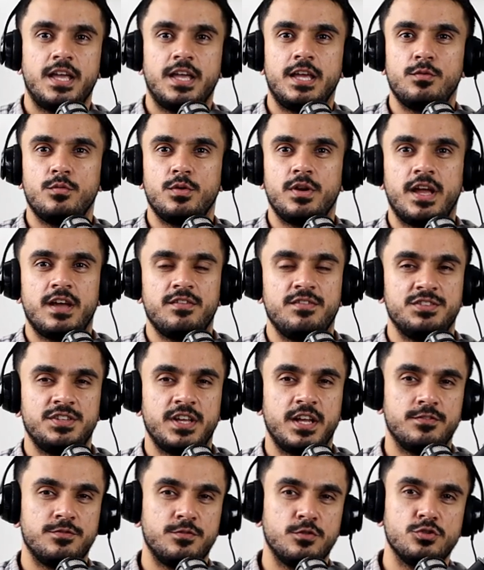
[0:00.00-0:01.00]
He would have
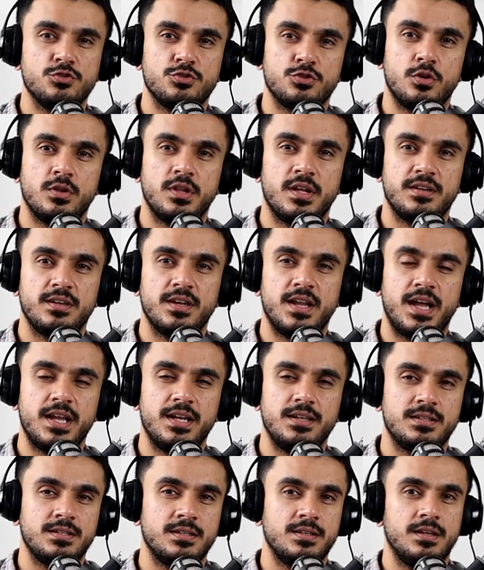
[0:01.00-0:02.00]
his headphones on at
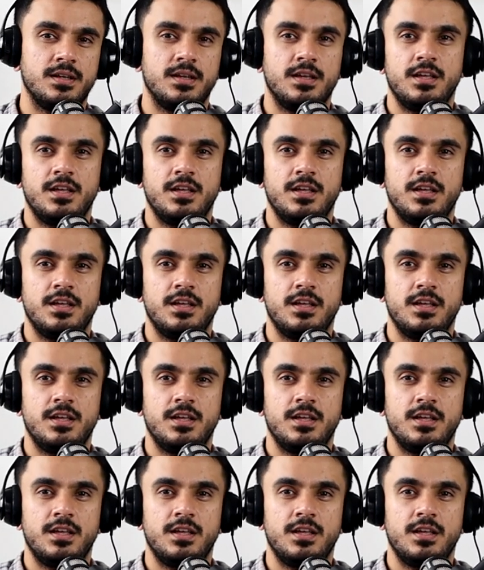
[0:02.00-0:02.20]
night.